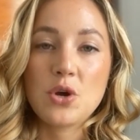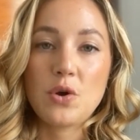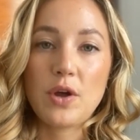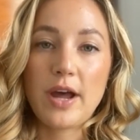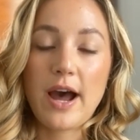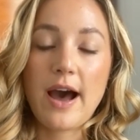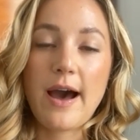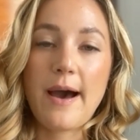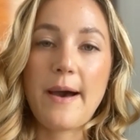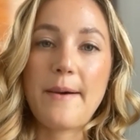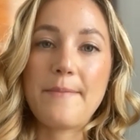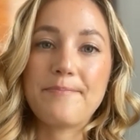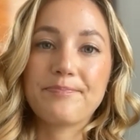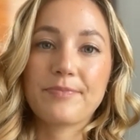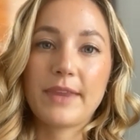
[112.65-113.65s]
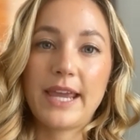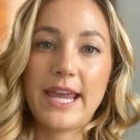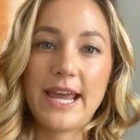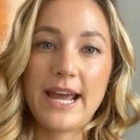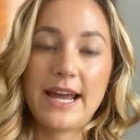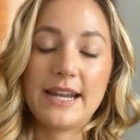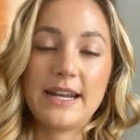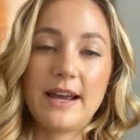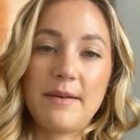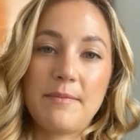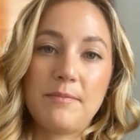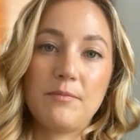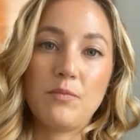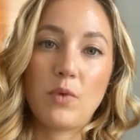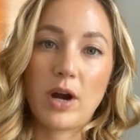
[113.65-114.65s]
And I
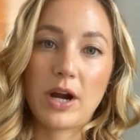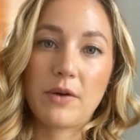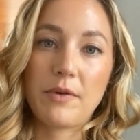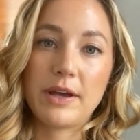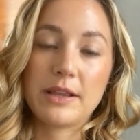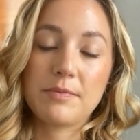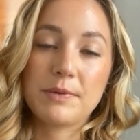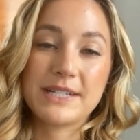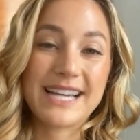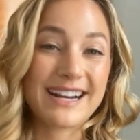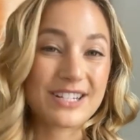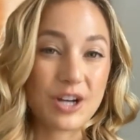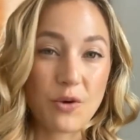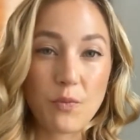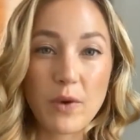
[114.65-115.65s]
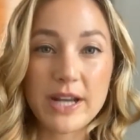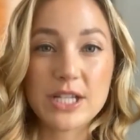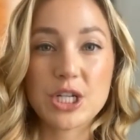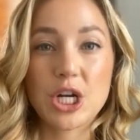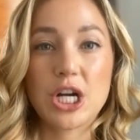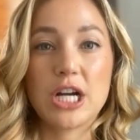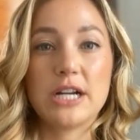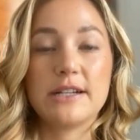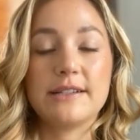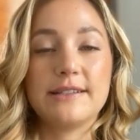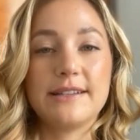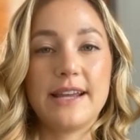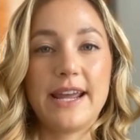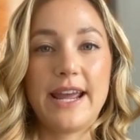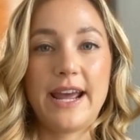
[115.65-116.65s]
work with Protect Our
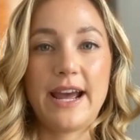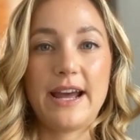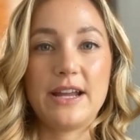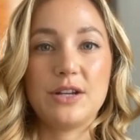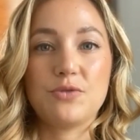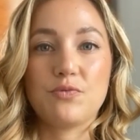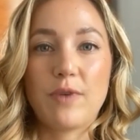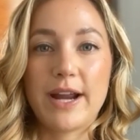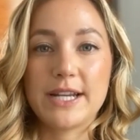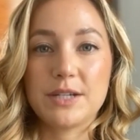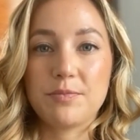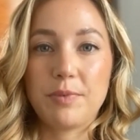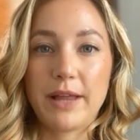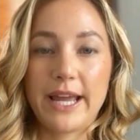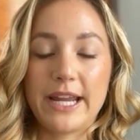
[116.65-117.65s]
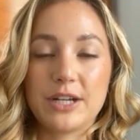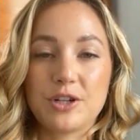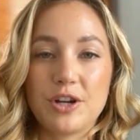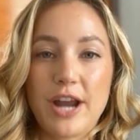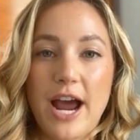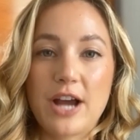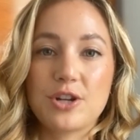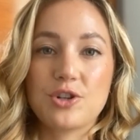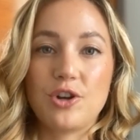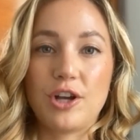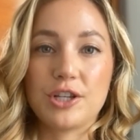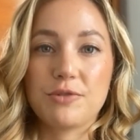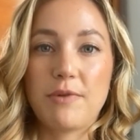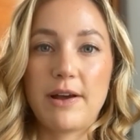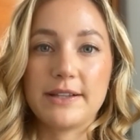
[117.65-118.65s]
Winters and Right to Play International,
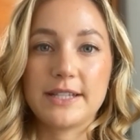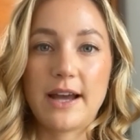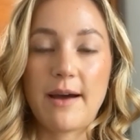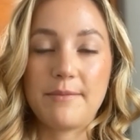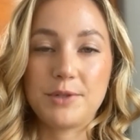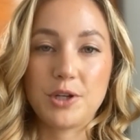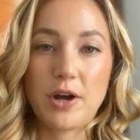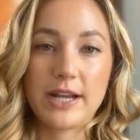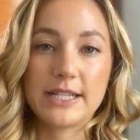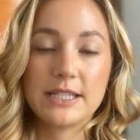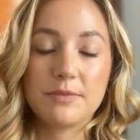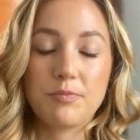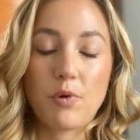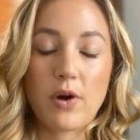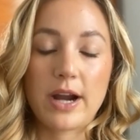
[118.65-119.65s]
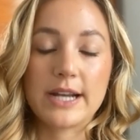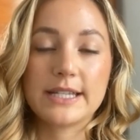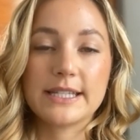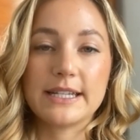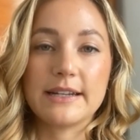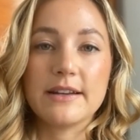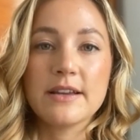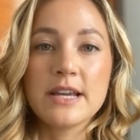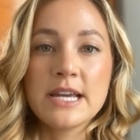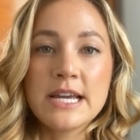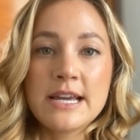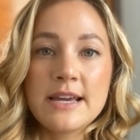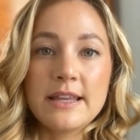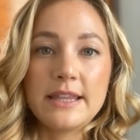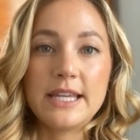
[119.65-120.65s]
as well as Up to Us Sports. And
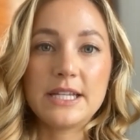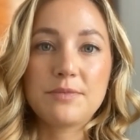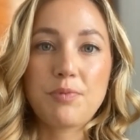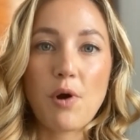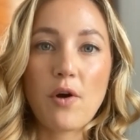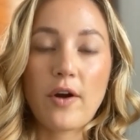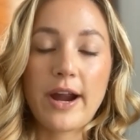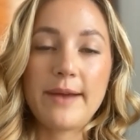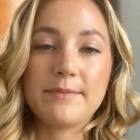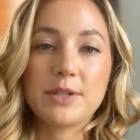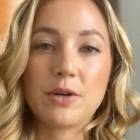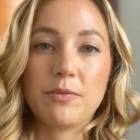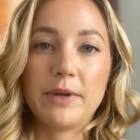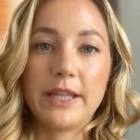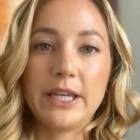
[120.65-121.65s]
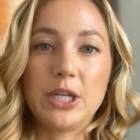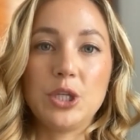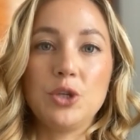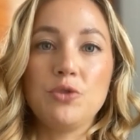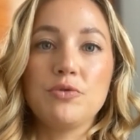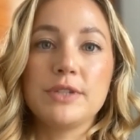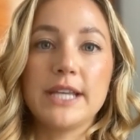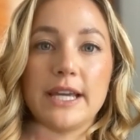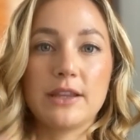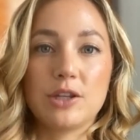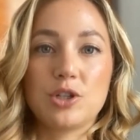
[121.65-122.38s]
these programs are really using the